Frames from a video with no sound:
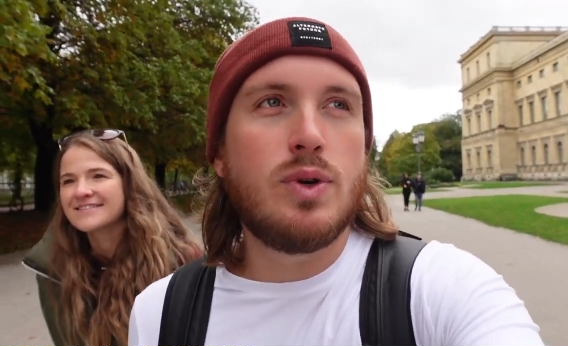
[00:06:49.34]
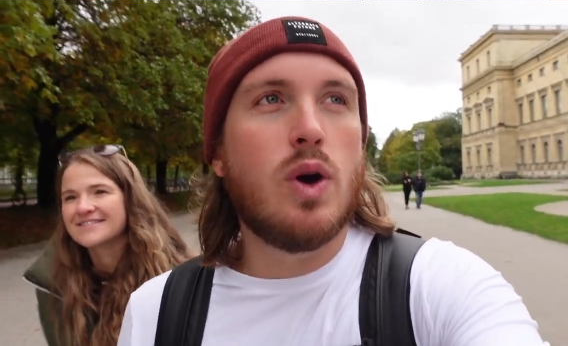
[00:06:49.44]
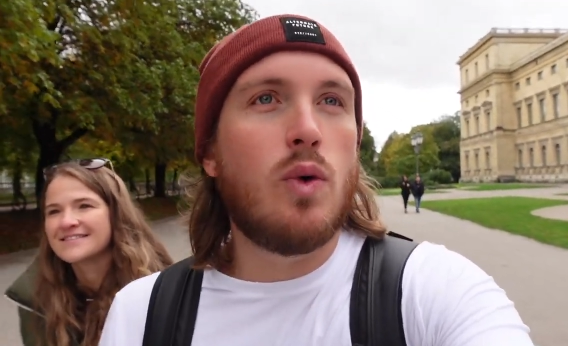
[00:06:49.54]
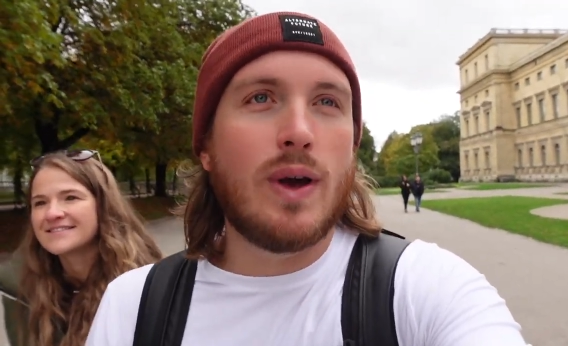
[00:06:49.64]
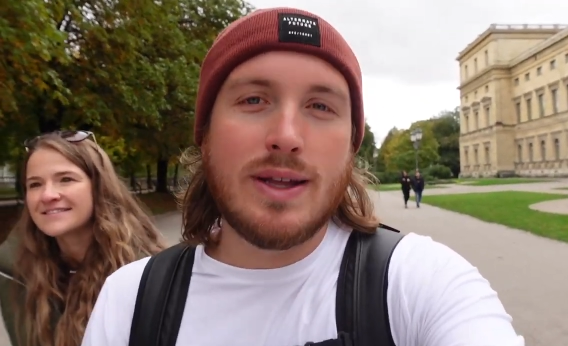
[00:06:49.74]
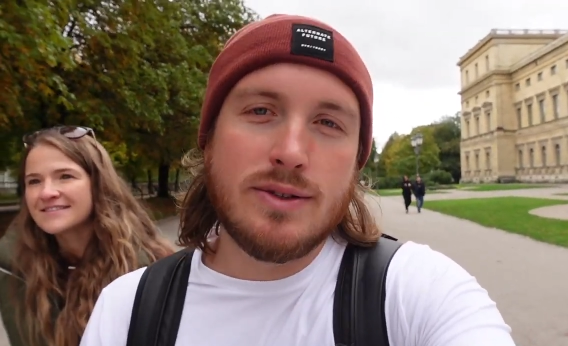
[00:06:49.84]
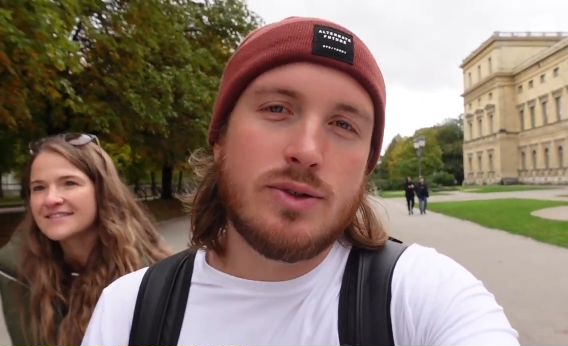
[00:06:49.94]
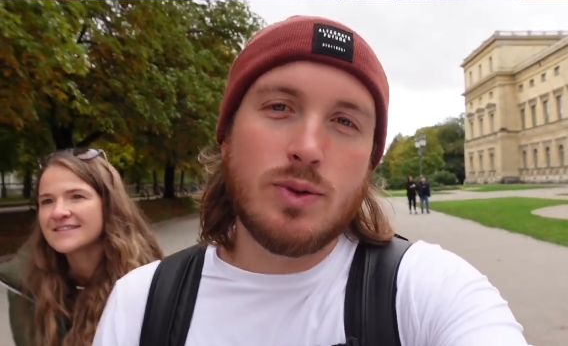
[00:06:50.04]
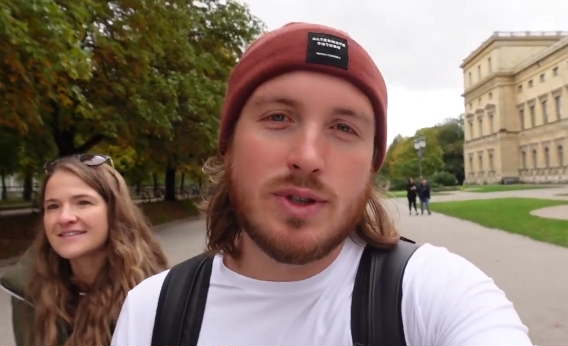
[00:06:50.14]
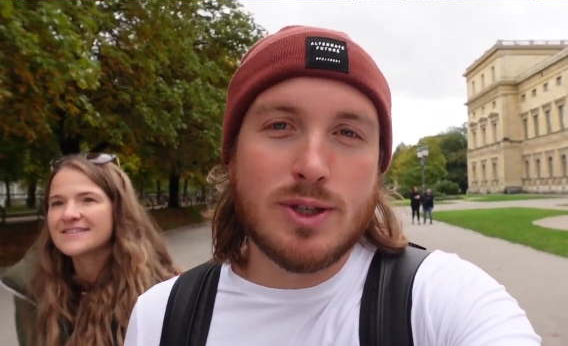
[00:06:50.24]
Speaker 1: go
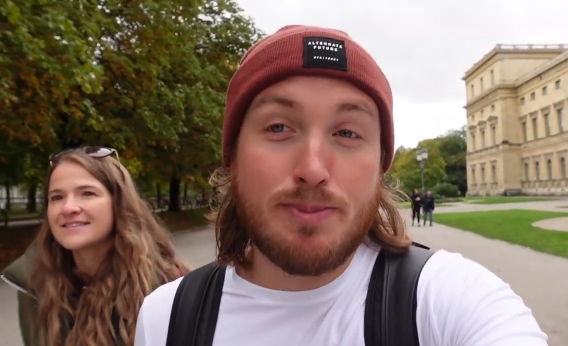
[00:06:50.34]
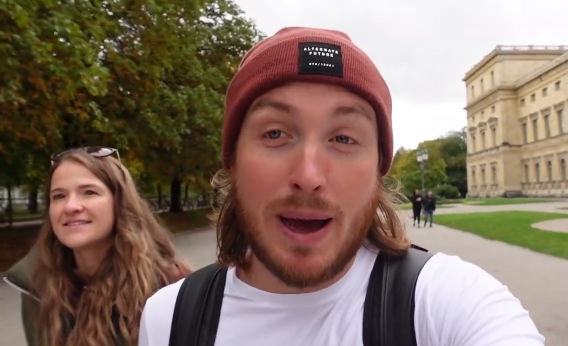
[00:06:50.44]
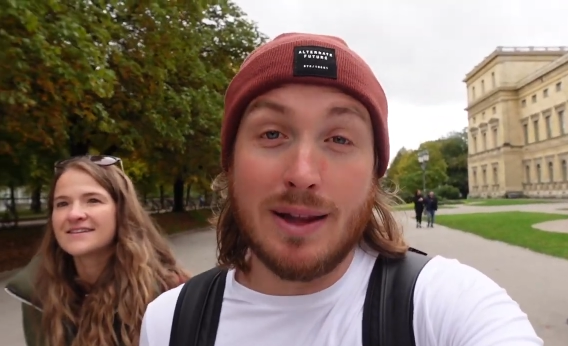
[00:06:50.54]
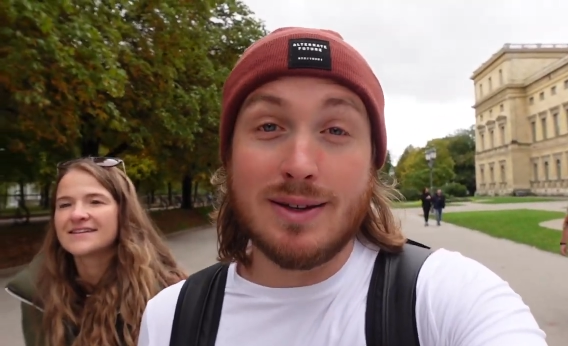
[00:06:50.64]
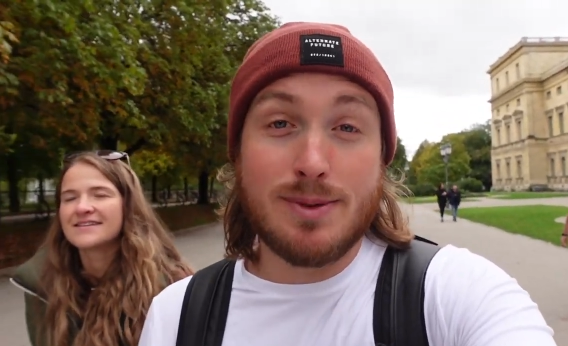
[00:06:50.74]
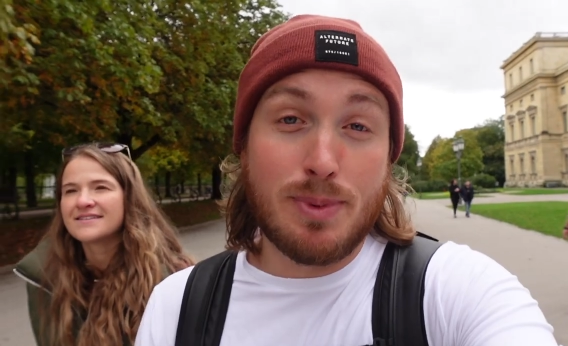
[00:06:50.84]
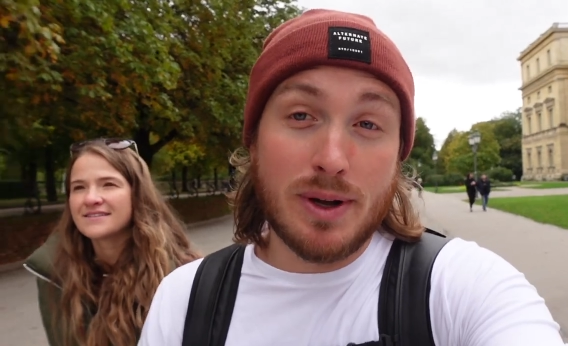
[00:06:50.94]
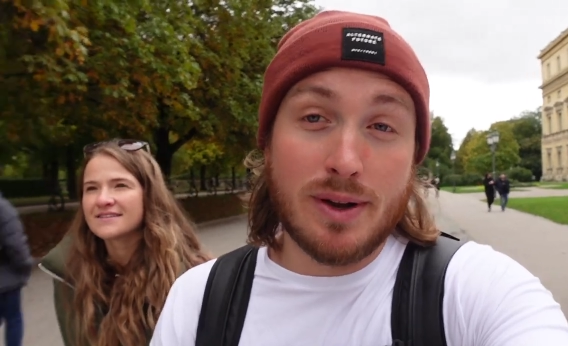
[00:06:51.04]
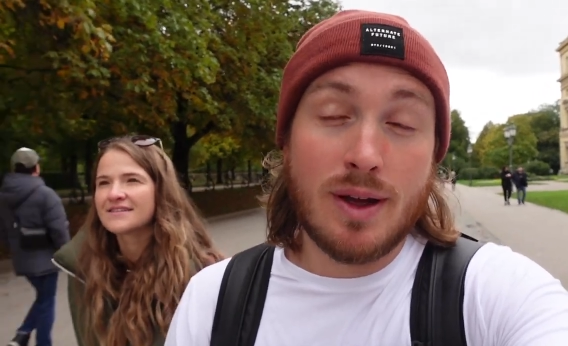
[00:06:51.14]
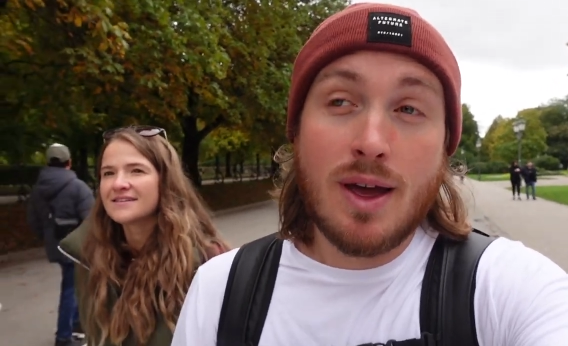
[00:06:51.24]
into this palace,
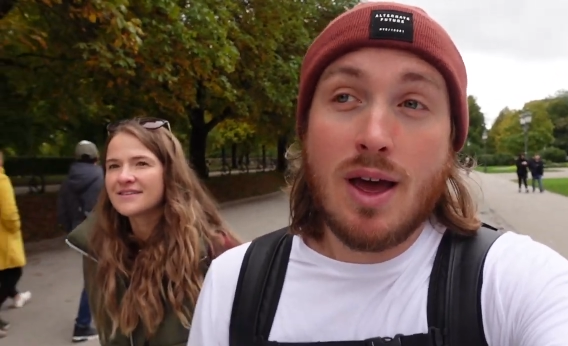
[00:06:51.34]
but